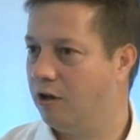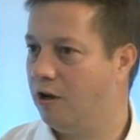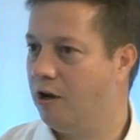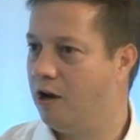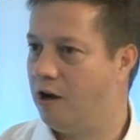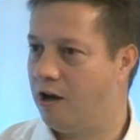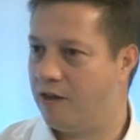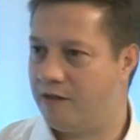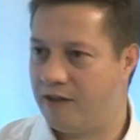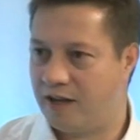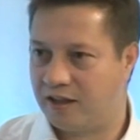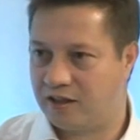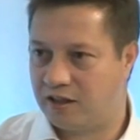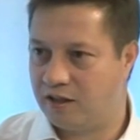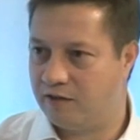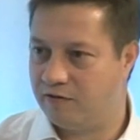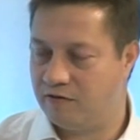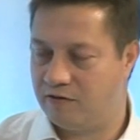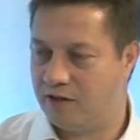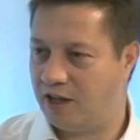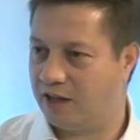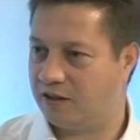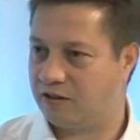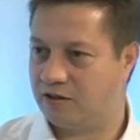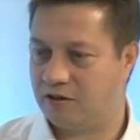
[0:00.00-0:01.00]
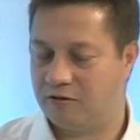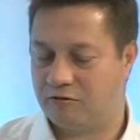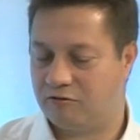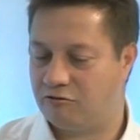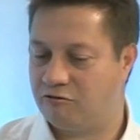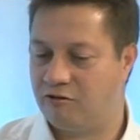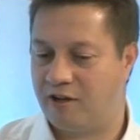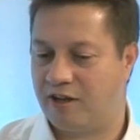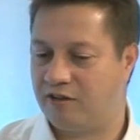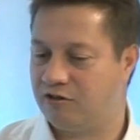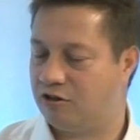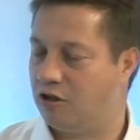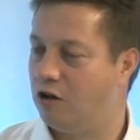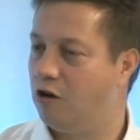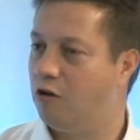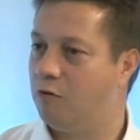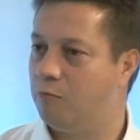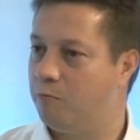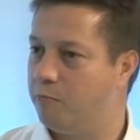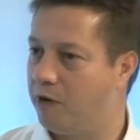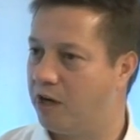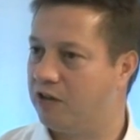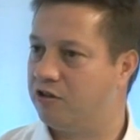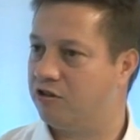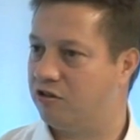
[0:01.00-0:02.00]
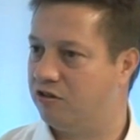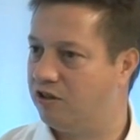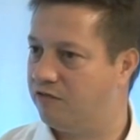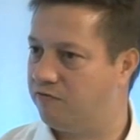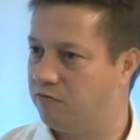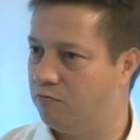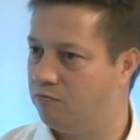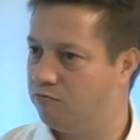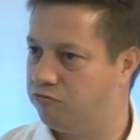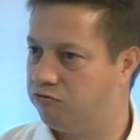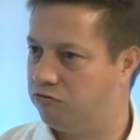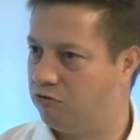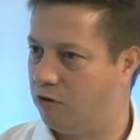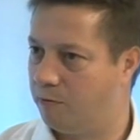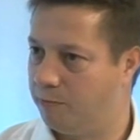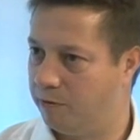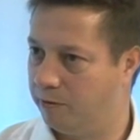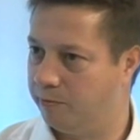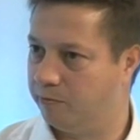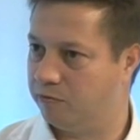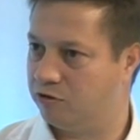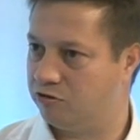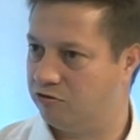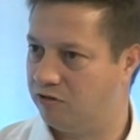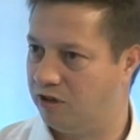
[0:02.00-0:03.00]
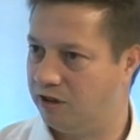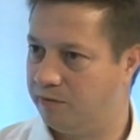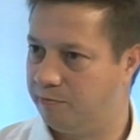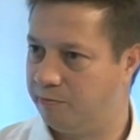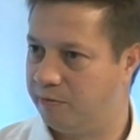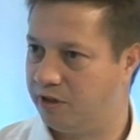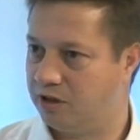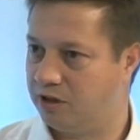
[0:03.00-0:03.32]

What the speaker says: and that creates a whole bunch of different problems, right?